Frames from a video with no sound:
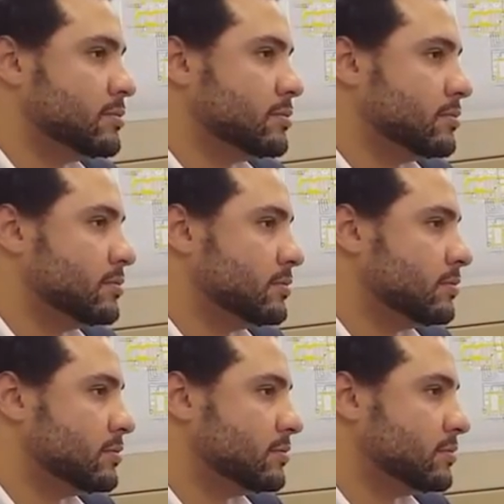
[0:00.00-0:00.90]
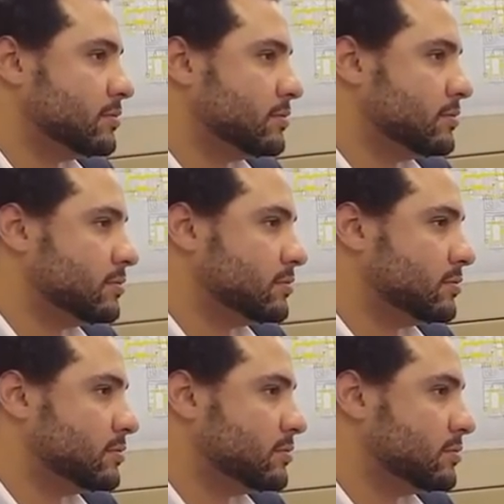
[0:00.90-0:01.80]

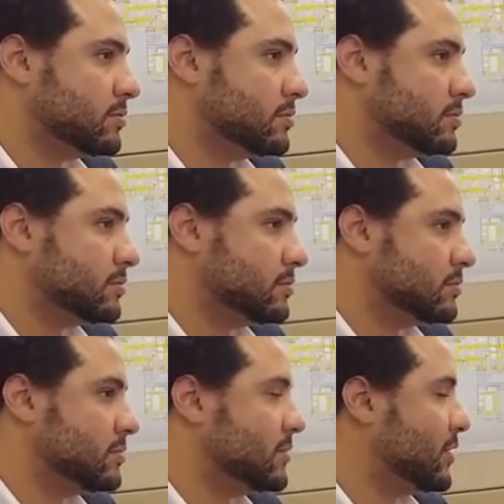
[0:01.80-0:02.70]
(silent)